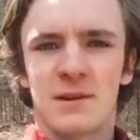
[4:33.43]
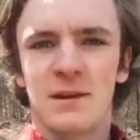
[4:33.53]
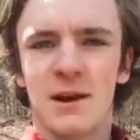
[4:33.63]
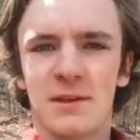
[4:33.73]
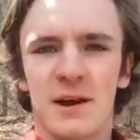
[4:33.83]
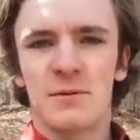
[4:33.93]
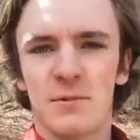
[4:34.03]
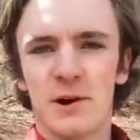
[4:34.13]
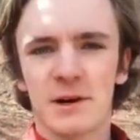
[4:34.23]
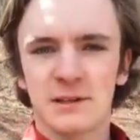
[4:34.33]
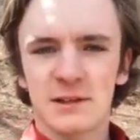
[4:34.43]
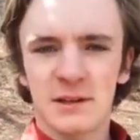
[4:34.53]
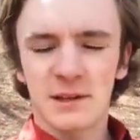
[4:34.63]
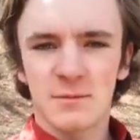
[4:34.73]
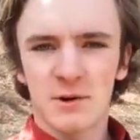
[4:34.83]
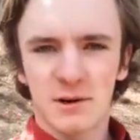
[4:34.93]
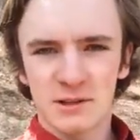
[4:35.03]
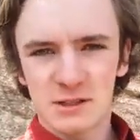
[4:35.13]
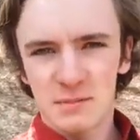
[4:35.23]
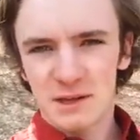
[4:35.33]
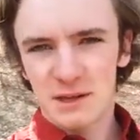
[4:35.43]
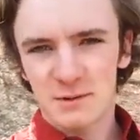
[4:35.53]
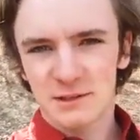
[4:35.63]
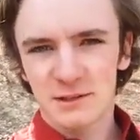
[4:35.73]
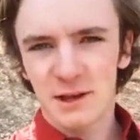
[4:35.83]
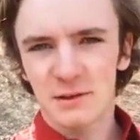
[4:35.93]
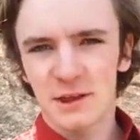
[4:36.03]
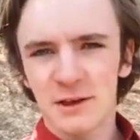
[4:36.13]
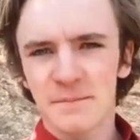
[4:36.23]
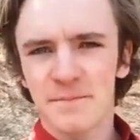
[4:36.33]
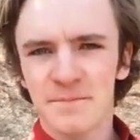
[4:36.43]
Now that I'm wearing slightly more conspicuous clothing,